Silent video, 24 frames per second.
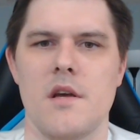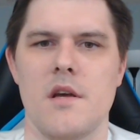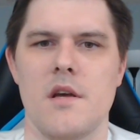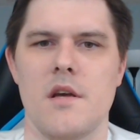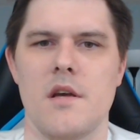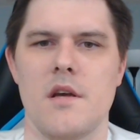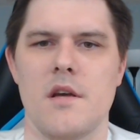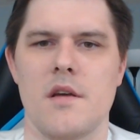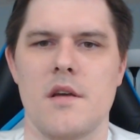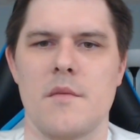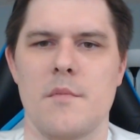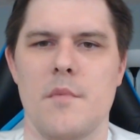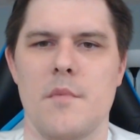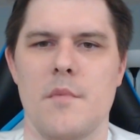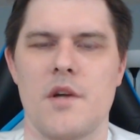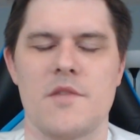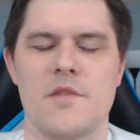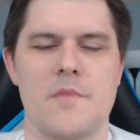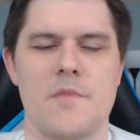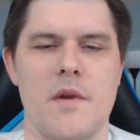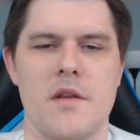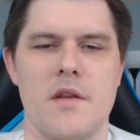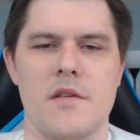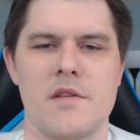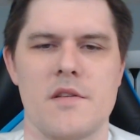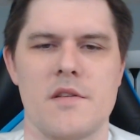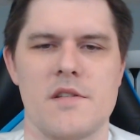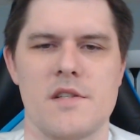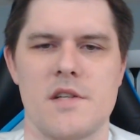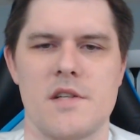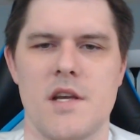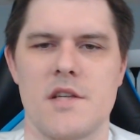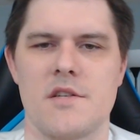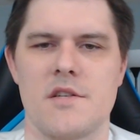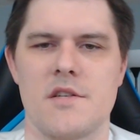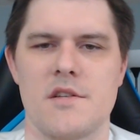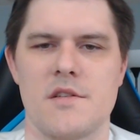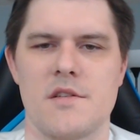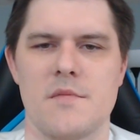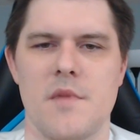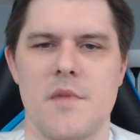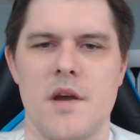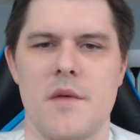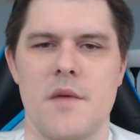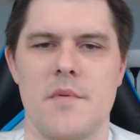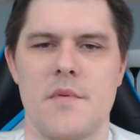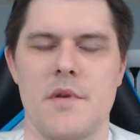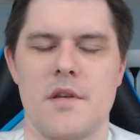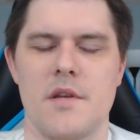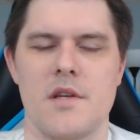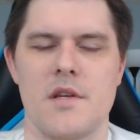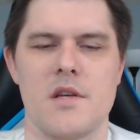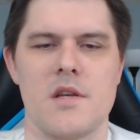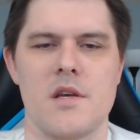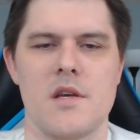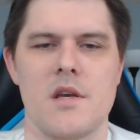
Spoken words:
much better than Zadesh's in my opinion.